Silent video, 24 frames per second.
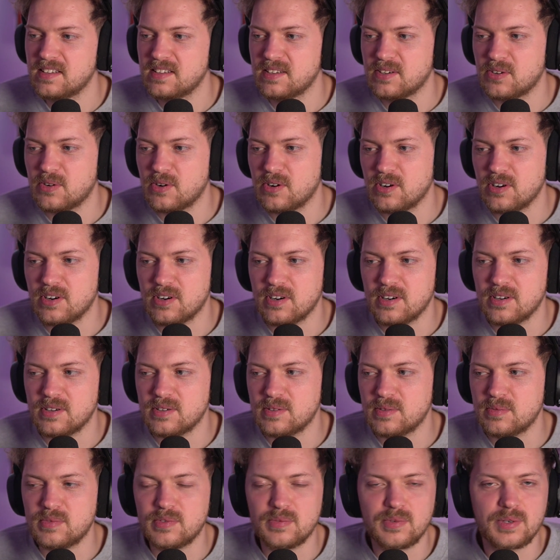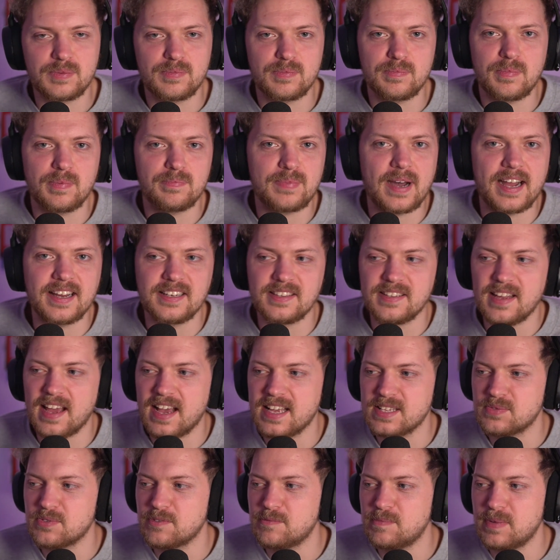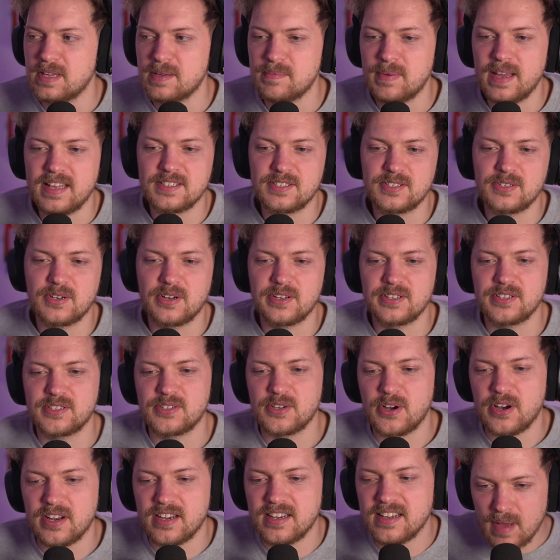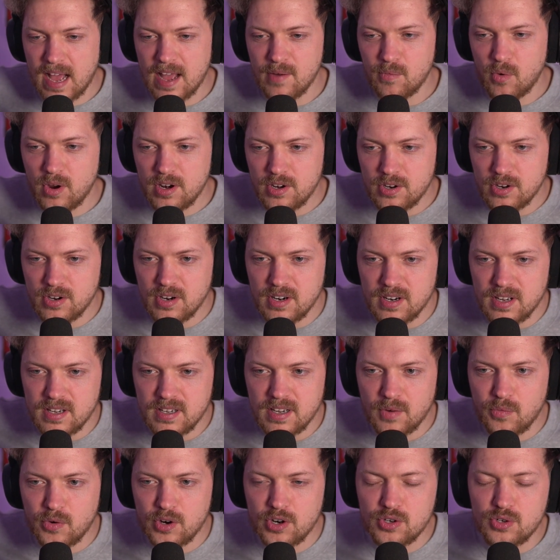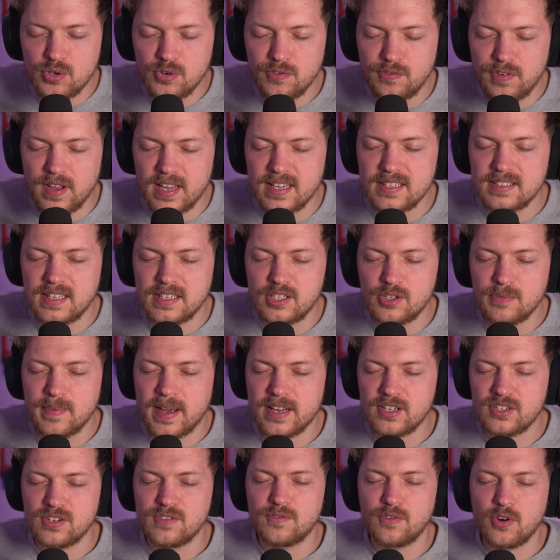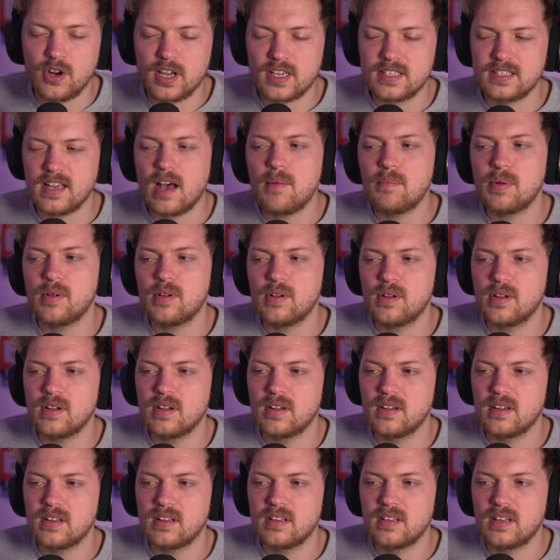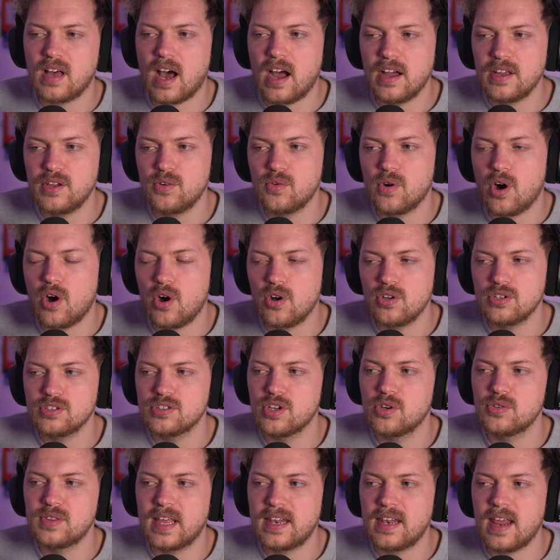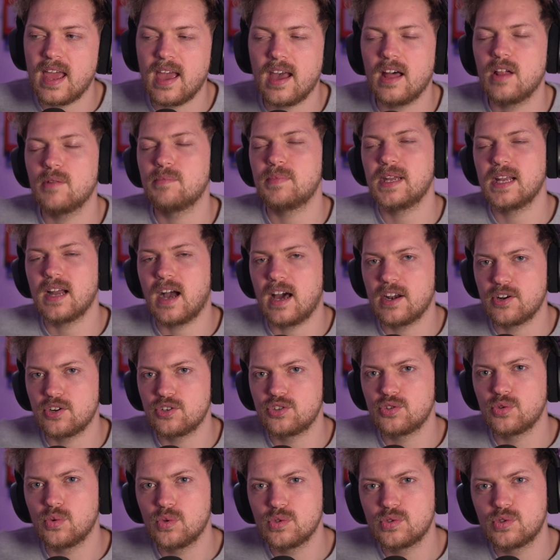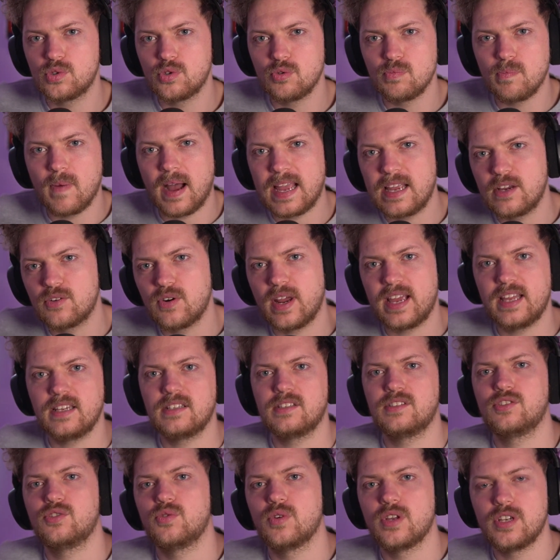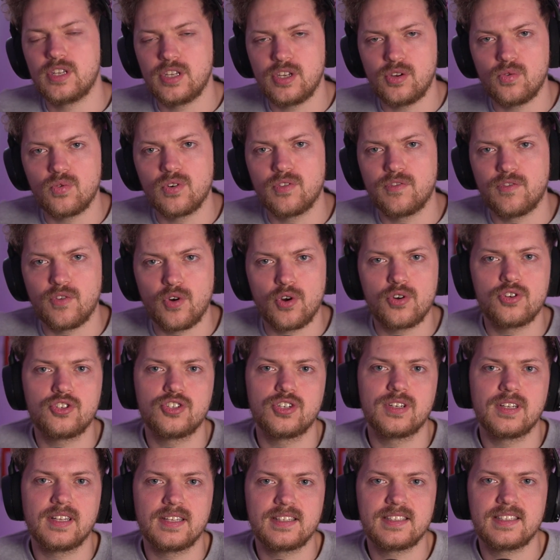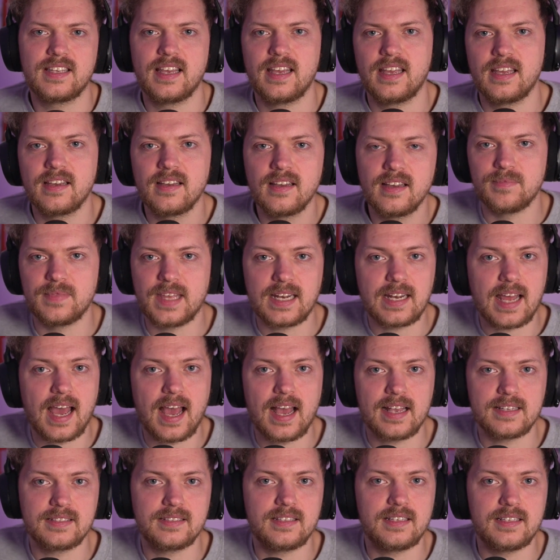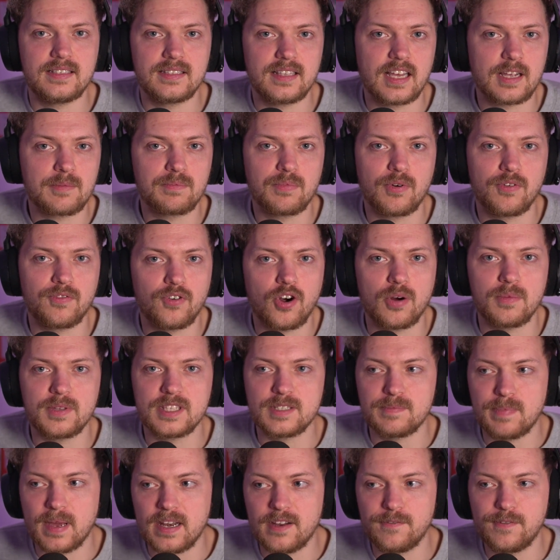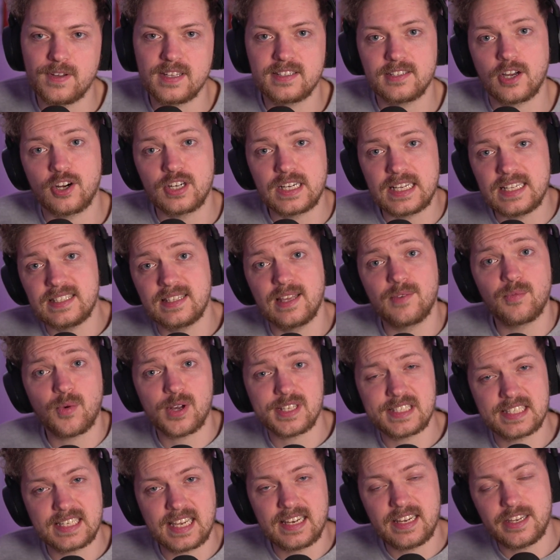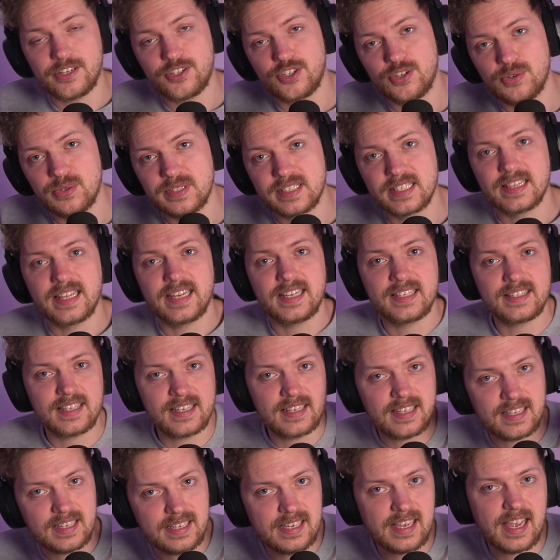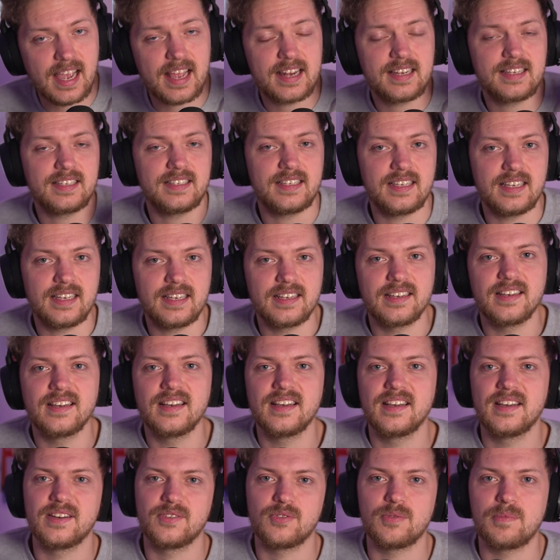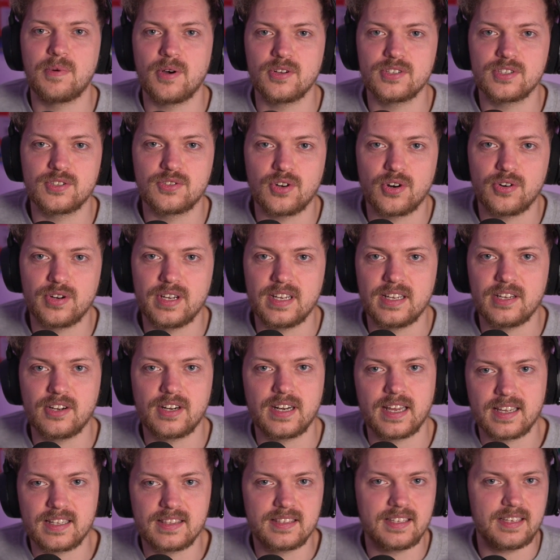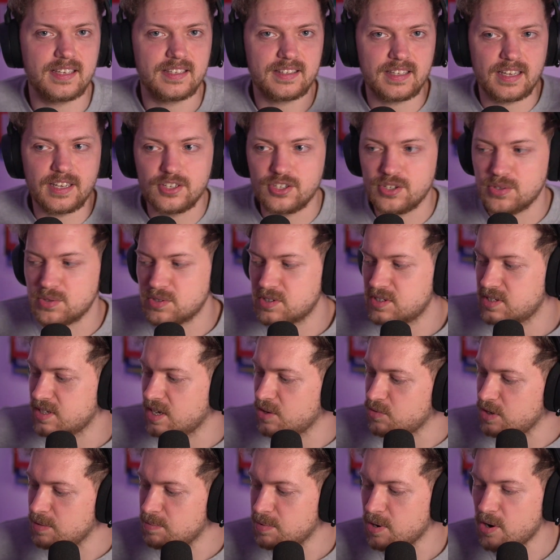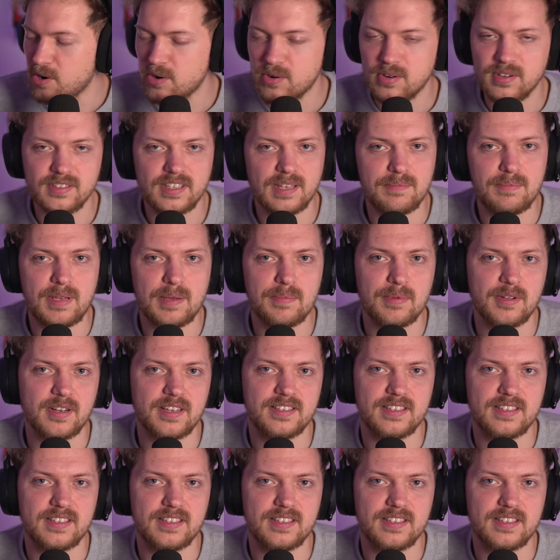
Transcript: or what Python has with pip and so on. I wonder one or two things that you mentioned. For example, are you also then helping other tools to migrate to a newer version, let's say, that has these like performance benefits? Are these then once again issues linked in the e18e repository or like the issues repo that people can